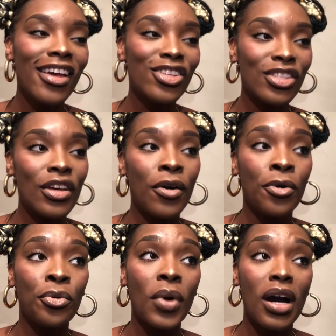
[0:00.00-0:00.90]

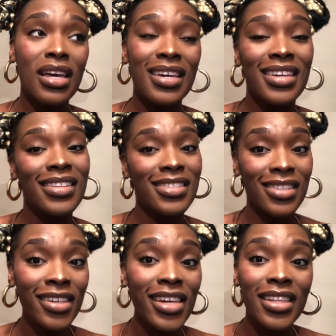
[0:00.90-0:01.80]
So it's
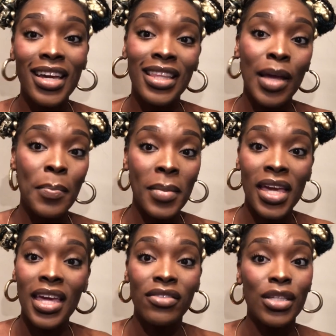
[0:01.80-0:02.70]
looking like they
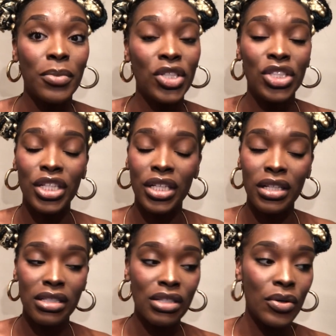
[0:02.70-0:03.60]
may have to push it
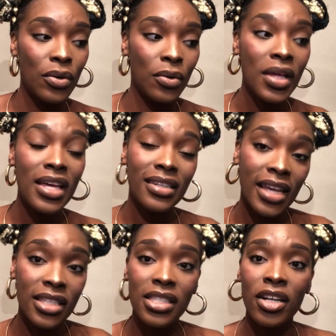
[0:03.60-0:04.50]
until
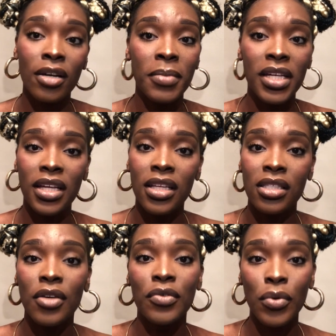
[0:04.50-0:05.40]
next year
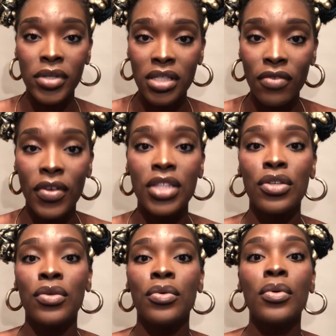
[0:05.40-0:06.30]
because of course the
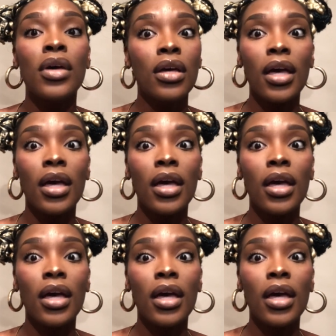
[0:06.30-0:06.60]
venue